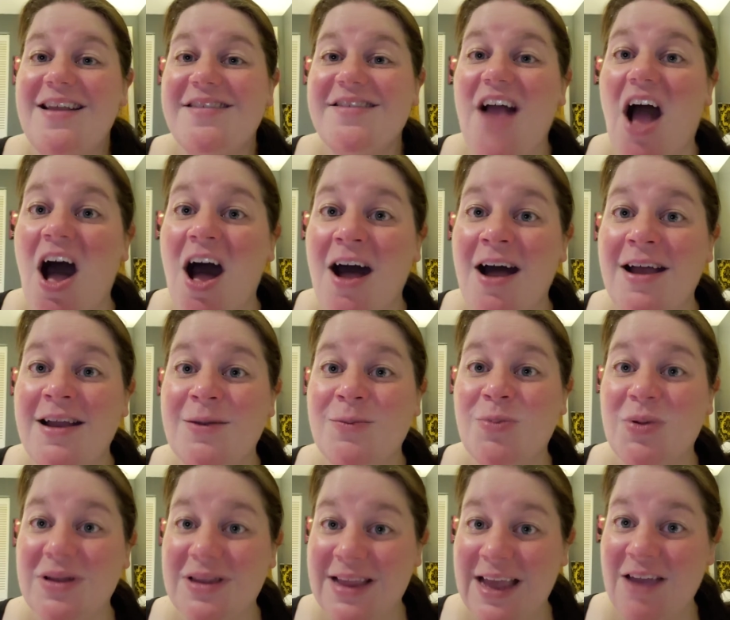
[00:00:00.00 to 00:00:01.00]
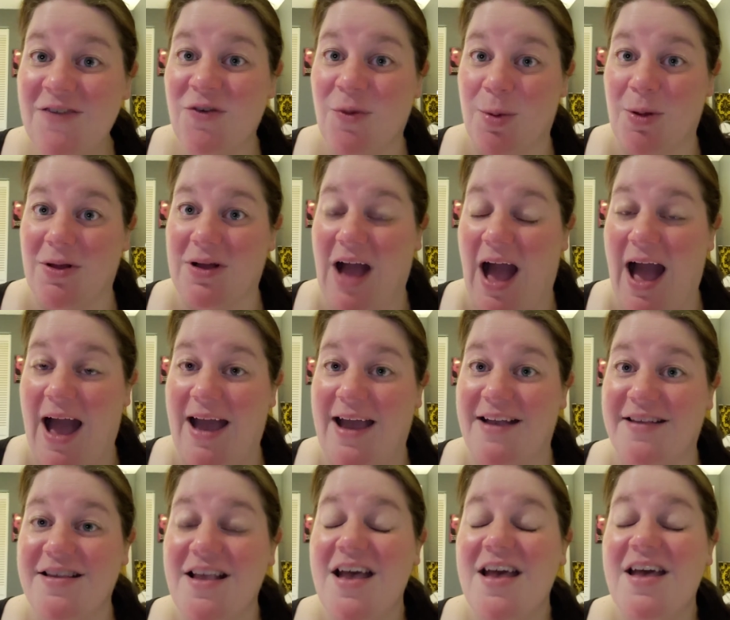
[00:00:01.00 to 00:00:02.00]
is unbelievable,
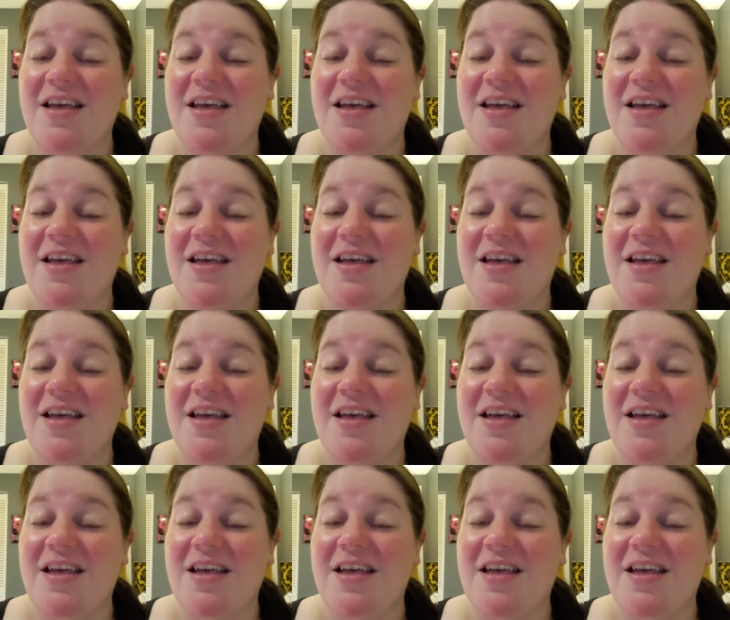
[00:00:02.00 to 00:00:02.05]
guys.